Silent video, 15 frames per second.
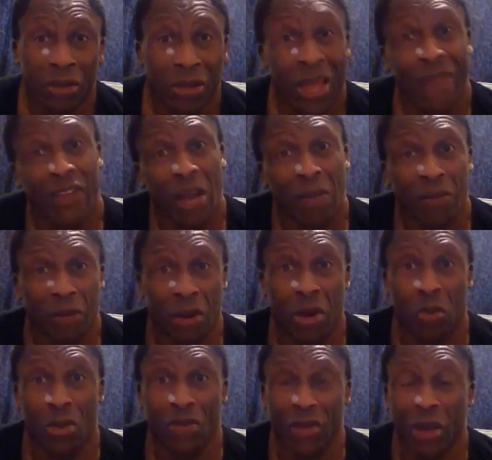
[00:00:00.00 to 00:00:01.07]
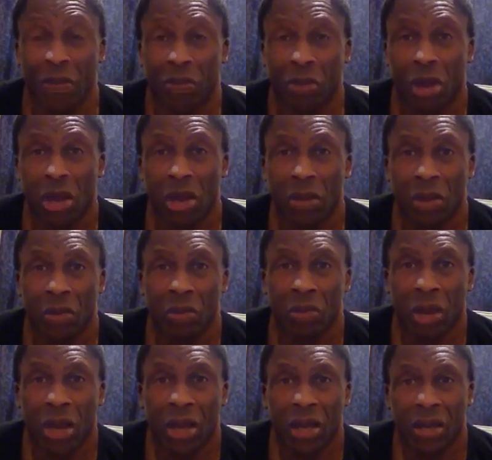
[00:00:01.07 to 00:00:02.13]
They've come to it, we've come to it.
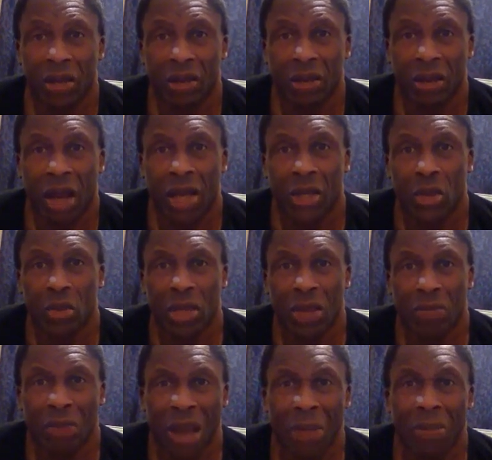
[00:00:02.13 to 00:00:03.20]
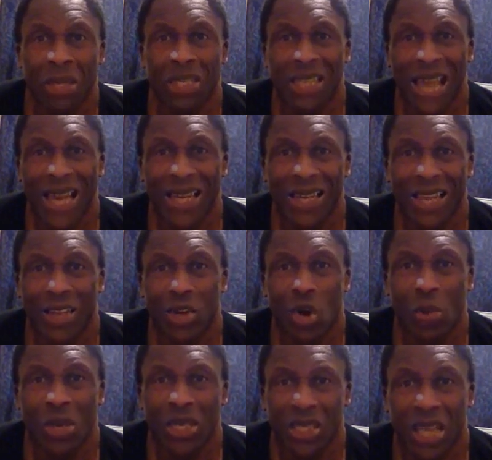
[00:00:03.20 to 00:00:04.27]
I call them mum and dad, and they
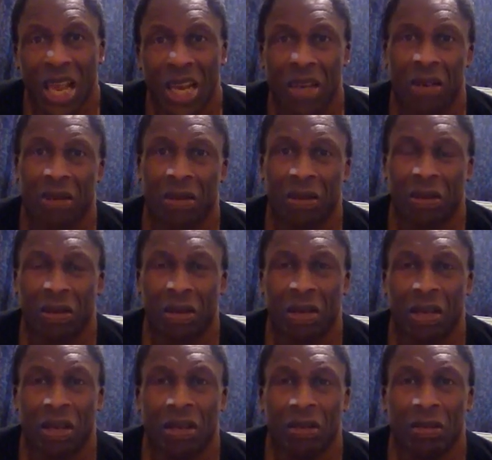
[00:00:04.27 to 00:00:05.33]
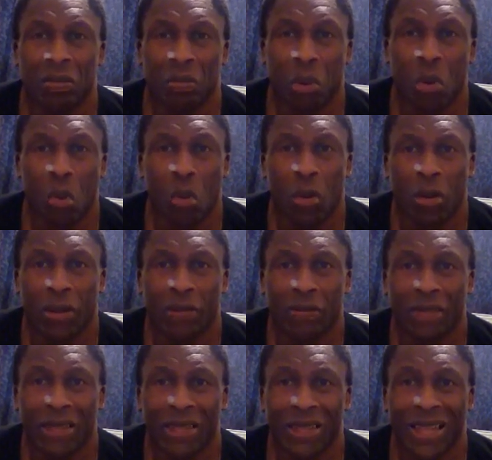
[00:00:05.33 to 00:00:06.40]
call me son, you know, Paul.
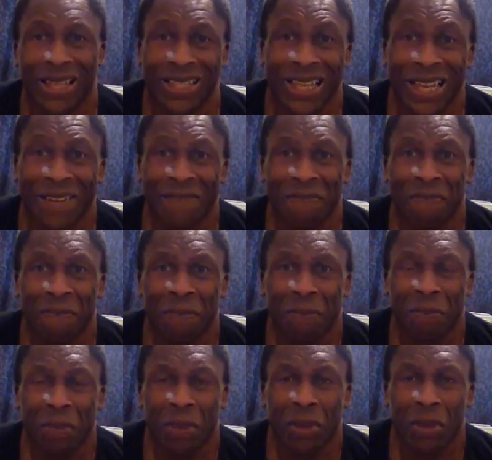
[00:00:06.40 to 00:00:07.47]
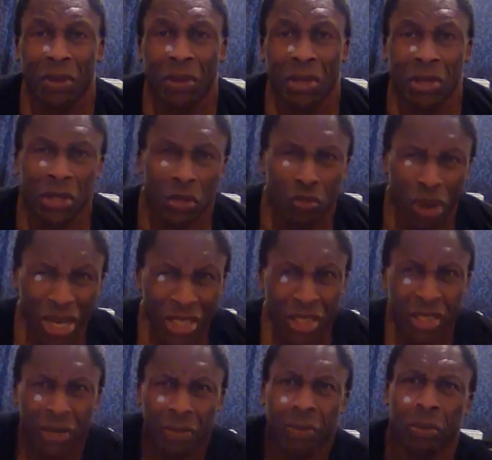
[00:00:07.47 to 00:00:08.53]
That's it. So
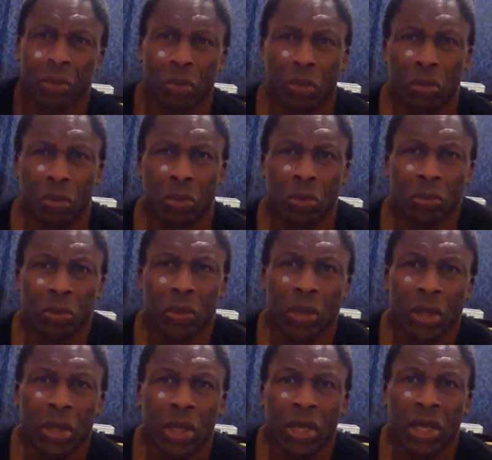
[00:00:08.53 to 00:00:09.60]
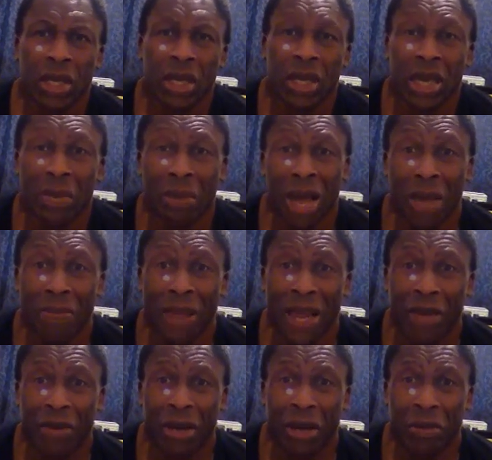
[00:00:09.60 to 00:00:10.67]
racism, in my
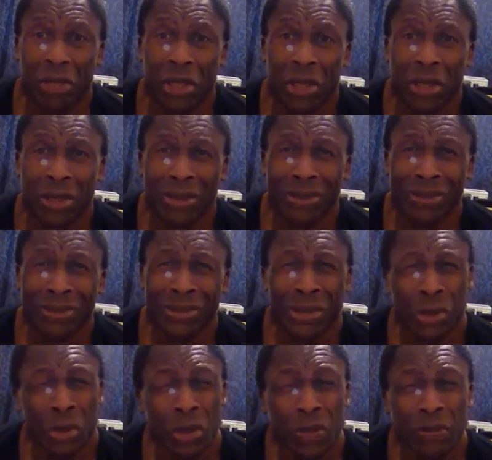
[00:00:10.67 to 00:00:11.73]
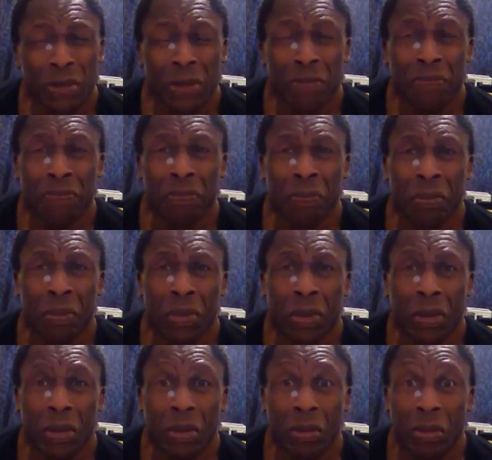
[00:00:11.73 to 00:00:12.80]
background, was sort of,
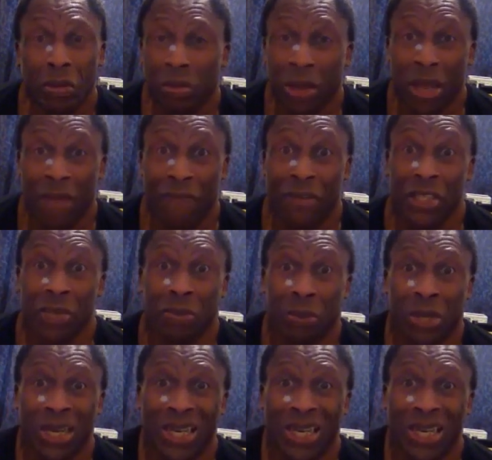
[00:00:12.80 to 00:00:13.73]
well, invisible,